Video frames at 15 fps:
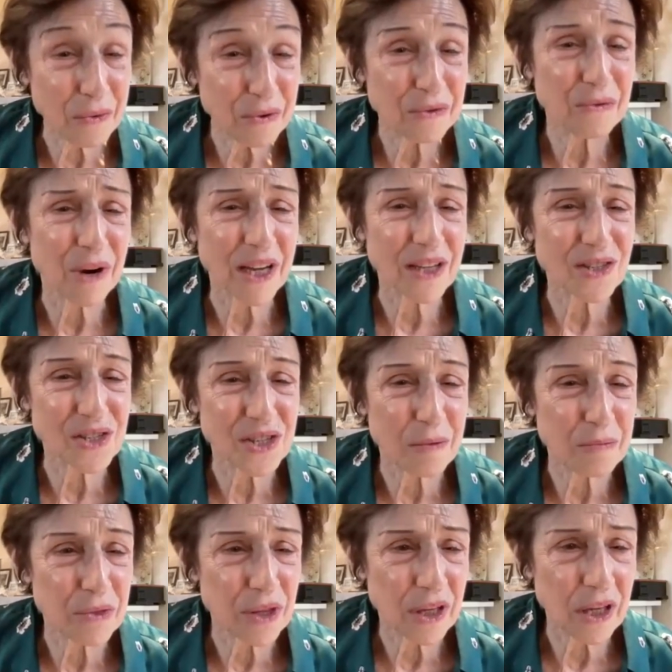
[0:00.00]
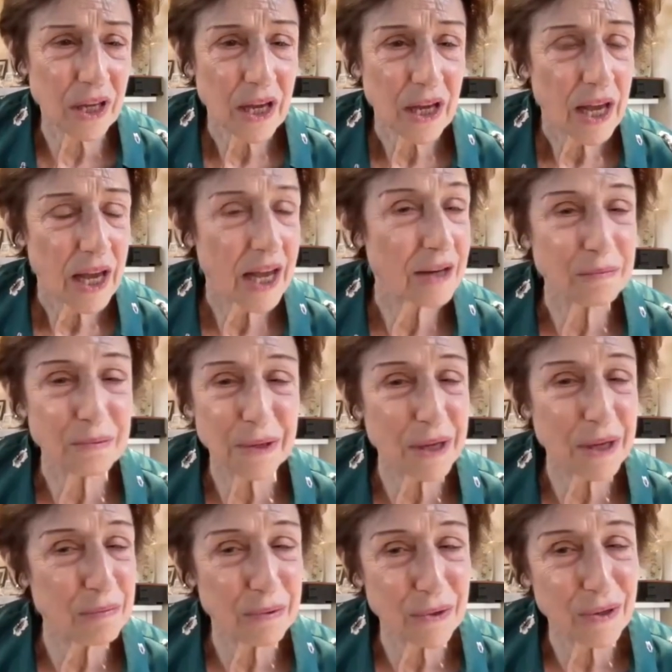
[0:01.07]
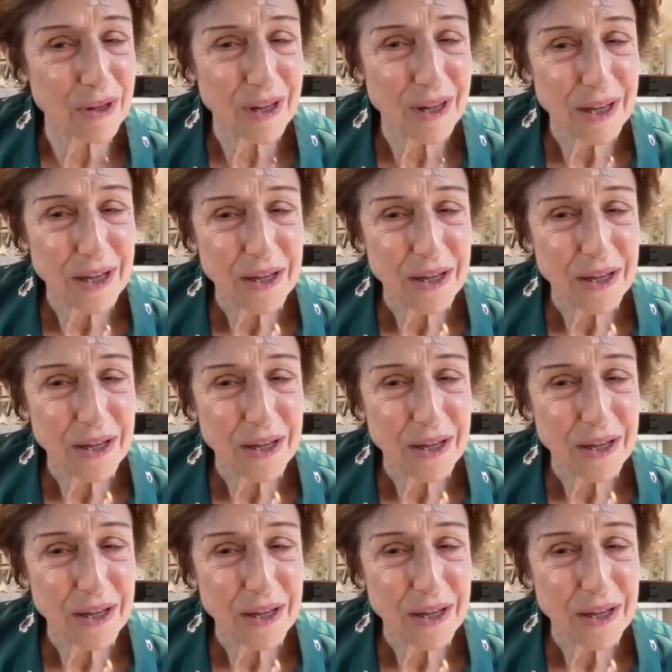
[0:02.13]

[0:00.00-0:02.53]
would write something and people